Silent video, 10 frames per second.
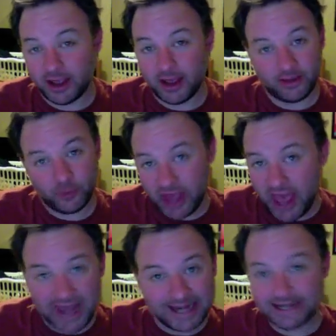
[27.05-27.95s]
and we
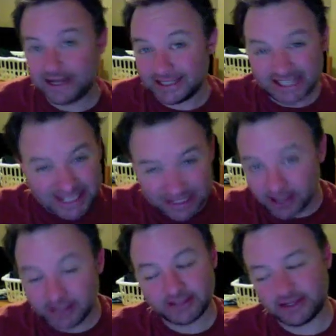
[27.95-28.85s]
hate it and it
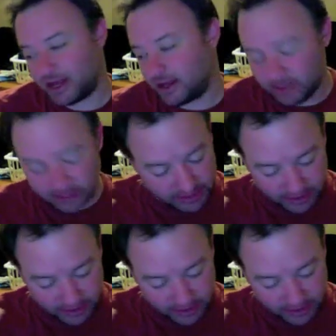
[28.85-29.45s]
sucks. And